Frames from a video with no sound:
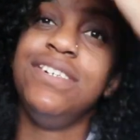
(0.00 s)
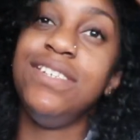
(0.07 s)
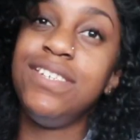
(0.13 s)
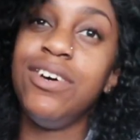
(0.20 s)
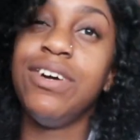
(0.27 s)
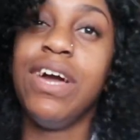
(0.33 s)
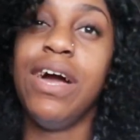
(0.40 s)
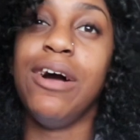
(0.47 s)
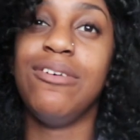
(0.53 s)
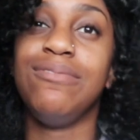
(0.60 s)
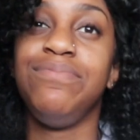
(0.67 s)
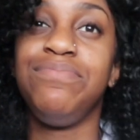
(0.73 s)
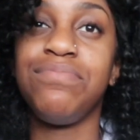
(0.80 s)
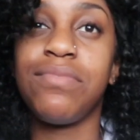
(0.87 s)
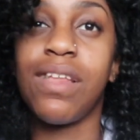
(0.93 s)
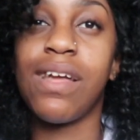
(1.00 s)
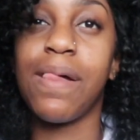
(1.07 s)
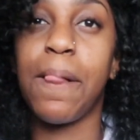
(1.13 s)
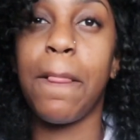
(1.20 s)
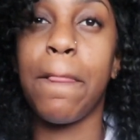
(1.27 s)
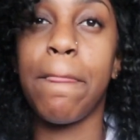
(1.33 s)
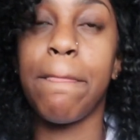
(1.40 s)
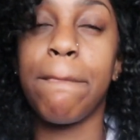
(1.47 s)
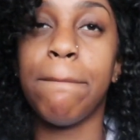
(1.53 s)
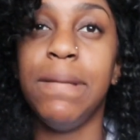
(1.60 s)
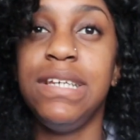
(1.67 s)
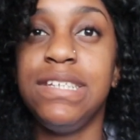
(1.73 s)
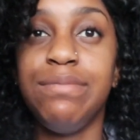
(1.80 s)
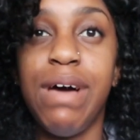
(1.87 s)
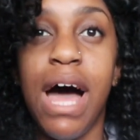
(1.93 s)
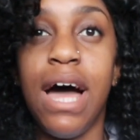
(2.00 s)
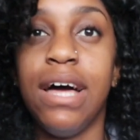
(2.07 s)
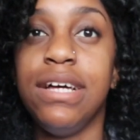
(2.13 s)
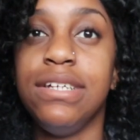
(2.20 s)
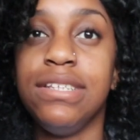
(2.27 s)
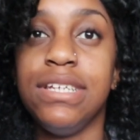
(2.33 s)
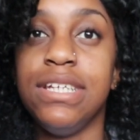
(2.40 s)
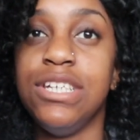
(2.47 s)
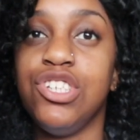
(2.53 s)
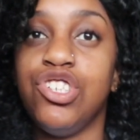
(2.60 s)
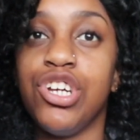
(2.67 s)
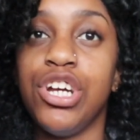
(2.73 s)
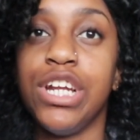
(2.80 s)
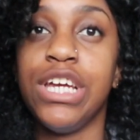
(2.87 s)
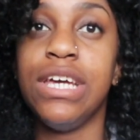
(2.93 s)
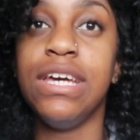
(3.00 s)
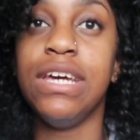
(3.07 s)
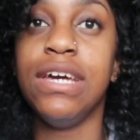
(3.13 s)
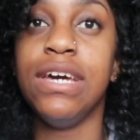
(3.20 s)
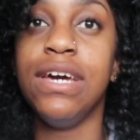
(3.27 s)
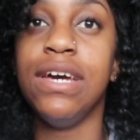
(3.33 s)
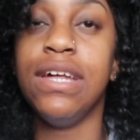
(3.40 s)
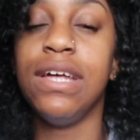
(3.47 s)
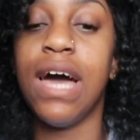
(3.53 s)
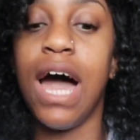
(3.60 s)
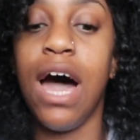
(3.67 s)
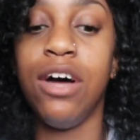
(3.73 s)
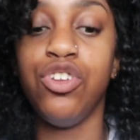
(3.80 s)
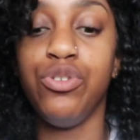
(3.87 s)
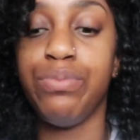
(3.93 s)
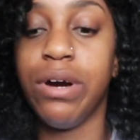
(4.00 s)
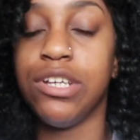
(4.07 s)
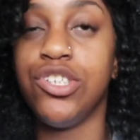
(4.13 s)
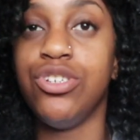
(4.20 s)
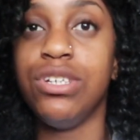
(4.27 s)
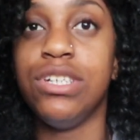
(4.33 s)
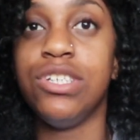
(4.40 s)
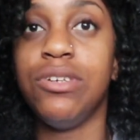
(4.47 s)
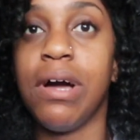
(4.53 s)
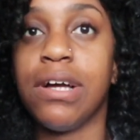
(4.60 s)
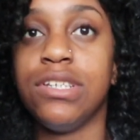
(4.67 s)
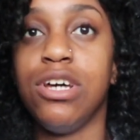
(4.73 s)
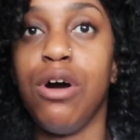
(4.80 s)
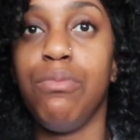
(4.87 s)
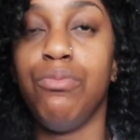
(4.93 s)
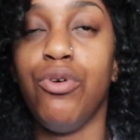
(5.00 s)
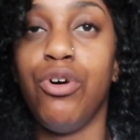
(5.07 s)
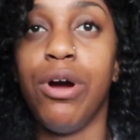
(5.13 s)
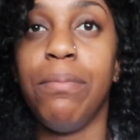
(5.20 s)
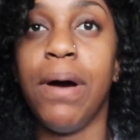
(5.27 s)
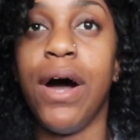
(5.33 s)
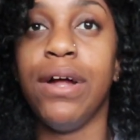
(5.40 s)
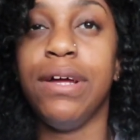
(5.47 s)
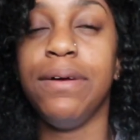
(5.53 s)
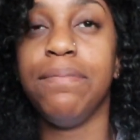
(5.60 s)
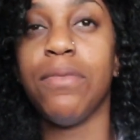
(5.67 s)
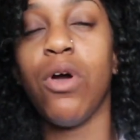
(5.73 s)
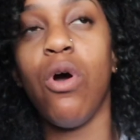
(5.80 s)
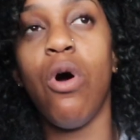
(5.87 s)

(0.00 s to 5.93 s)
So yeah, this is my dentist journey, and I'll do part 2 of this so I can talk more about it.